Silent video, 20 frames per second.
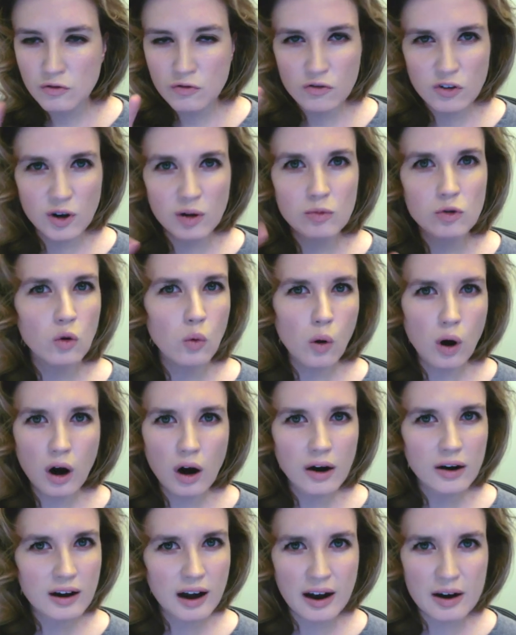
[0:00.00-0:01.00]
film
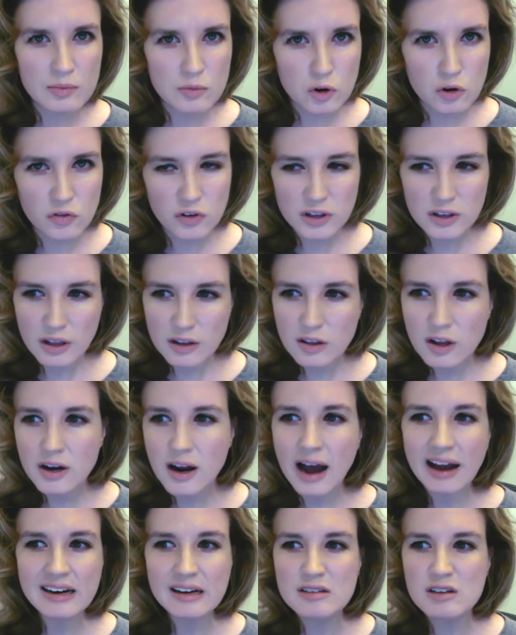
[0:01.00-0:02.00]
noir kind of movie. In the
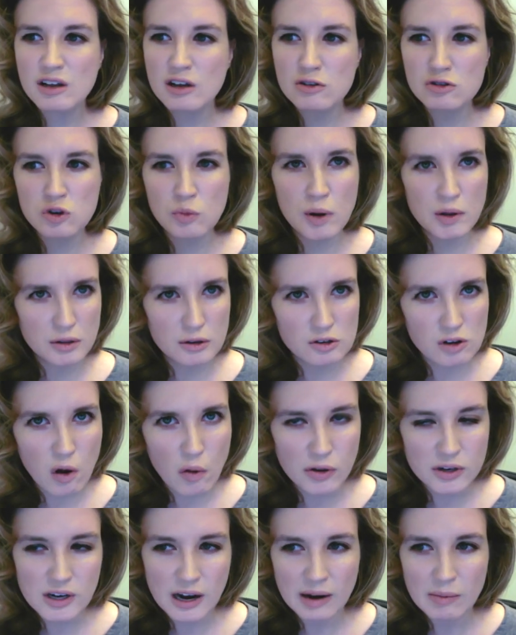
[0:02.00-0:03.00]
90s, they used to make these all
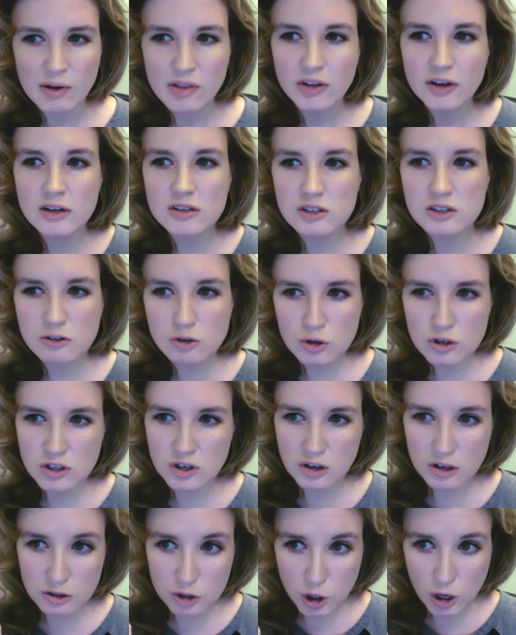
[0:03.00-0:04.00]
the time. I think it's interesting
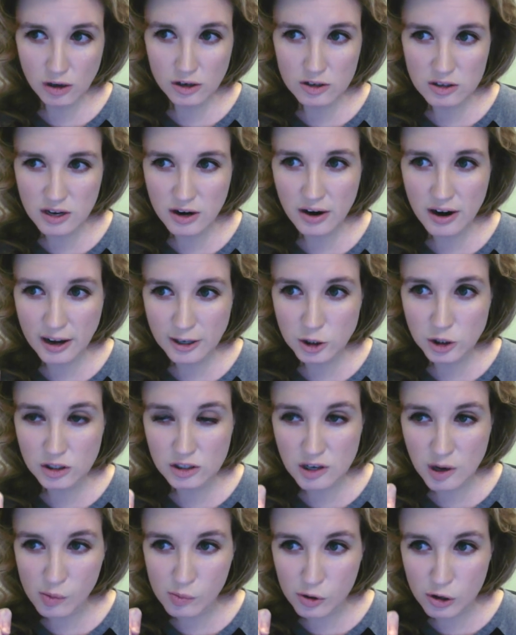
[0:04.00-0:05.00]
because Charlize Theron actually
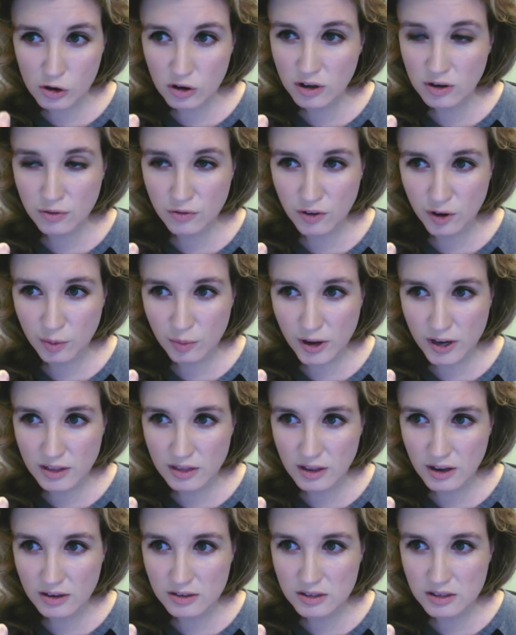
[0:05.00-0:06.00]
debuted in a film like
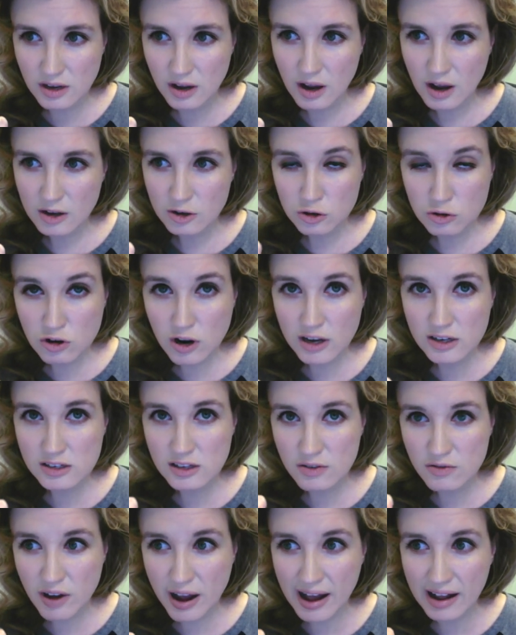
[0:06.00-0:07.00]
this, 2 Days in
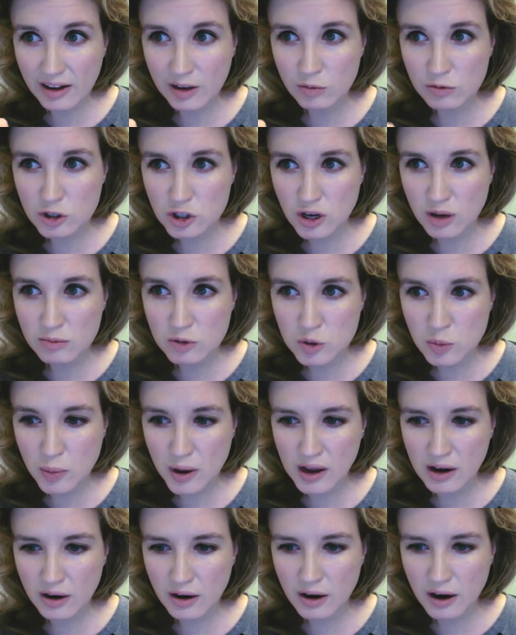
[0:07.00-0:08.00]
the Valley, with James
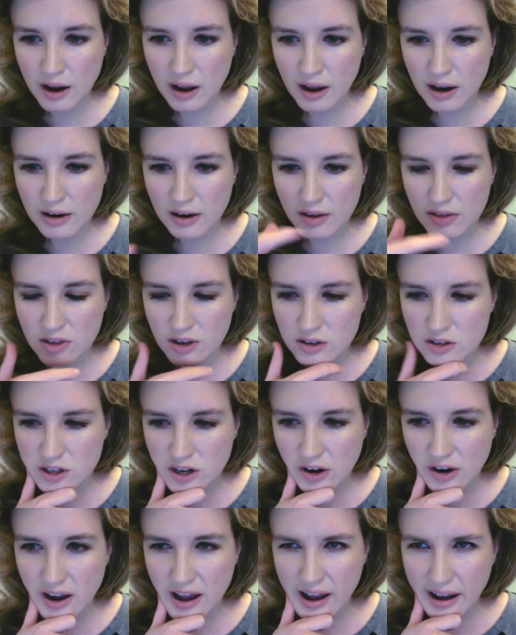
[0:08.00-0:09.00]
Spader and I think
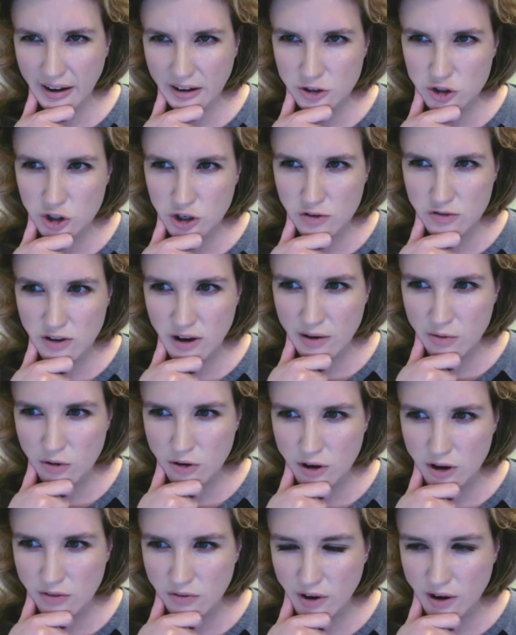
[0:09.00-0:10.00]
Terry Hatcher,
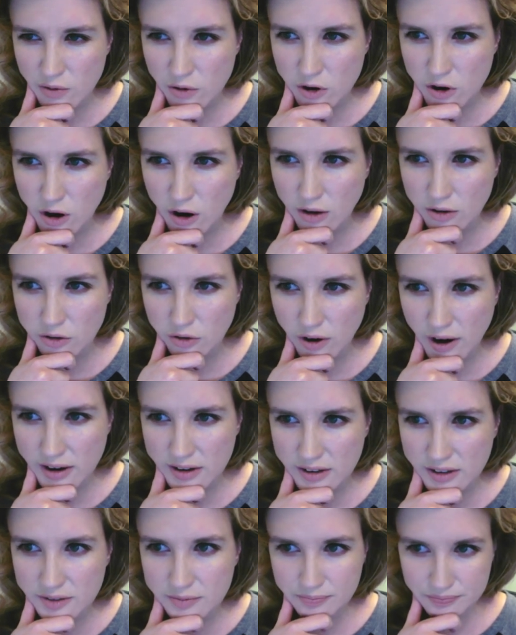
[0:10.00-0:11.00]
if I recall
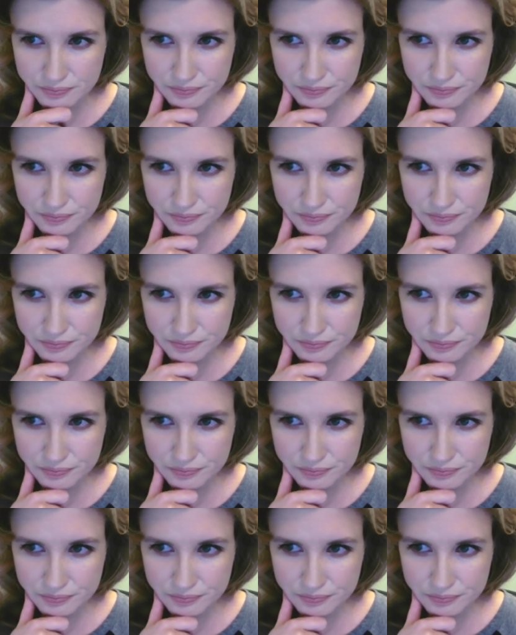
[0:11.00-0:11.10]
correctly.